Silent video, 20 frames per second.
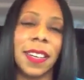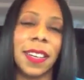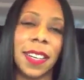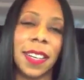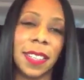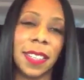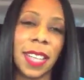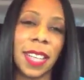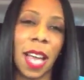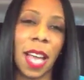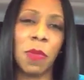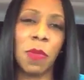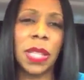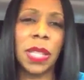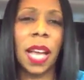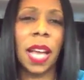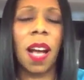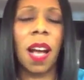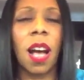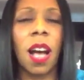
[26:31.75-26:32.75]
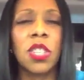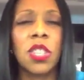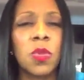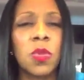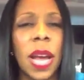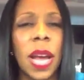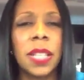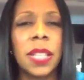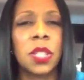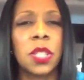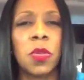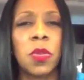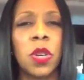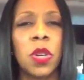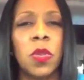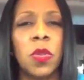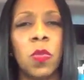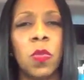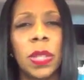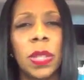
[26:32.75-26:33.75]
Okay, what they call Drake's
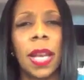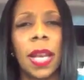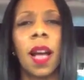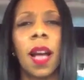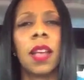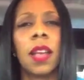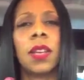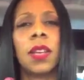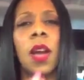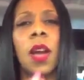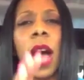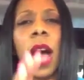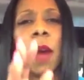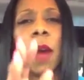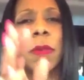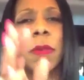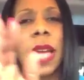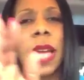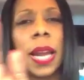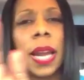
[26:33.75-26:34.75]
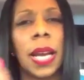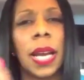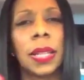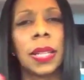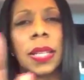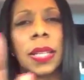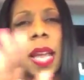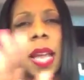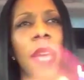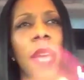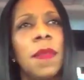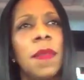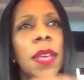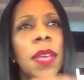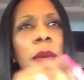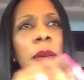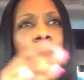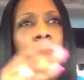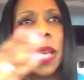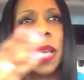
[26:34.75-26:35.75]
crew? What they call, you know how Rihanna got the Navy
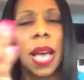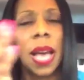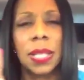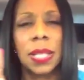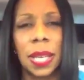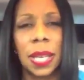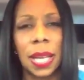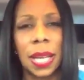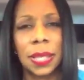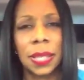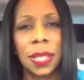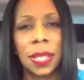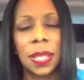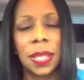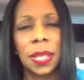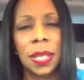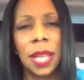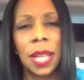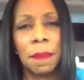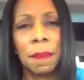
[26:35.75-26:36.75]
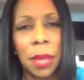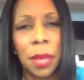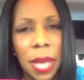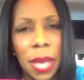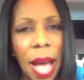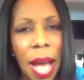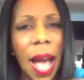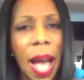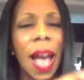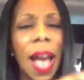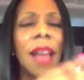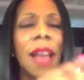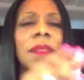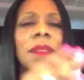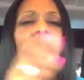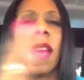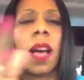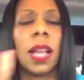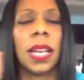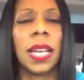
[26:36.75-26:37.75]
and Beyonce got the Beehive
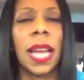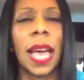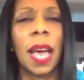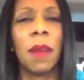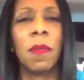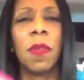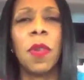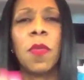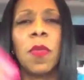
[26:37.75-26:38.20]
and all of that.